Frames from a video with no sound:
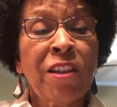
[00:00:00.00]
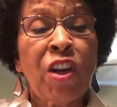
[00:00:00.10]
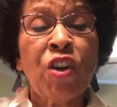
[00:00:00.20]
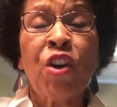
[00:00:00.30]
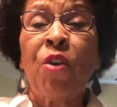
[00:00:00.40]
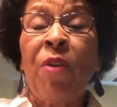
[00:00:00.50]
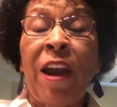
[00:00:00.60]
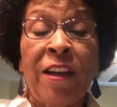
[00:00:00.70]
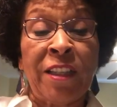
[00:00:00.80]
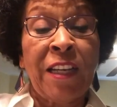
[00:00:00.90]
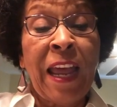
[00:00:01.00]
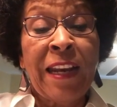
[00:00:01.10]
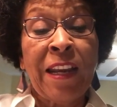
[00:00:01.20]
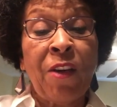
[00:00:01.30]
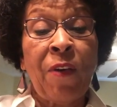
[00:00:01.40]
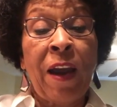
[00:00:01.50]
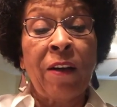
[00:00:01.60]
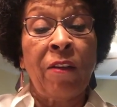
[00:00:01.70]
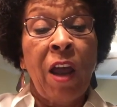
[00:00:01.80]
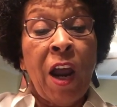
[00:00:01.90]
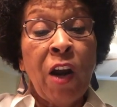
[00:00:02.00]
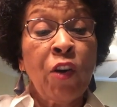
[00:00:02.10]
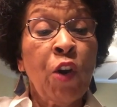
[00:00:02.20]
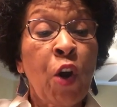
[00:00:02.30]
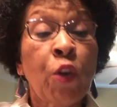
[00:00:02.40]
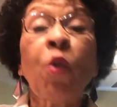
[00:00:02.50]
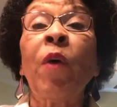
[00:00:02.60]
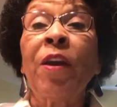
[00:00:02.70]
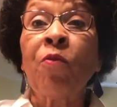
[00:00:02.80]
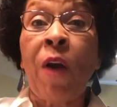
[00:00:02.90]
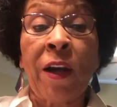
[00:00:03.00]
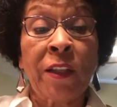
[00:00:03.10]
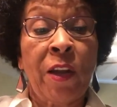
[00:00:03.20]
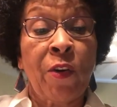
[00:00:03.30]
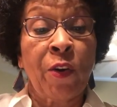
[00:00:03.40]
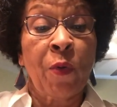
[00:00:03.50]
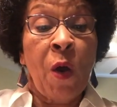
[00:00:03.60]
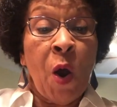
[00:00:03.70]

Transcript: Thunder crashed, lightning crackled, an earthquake rocked the earth,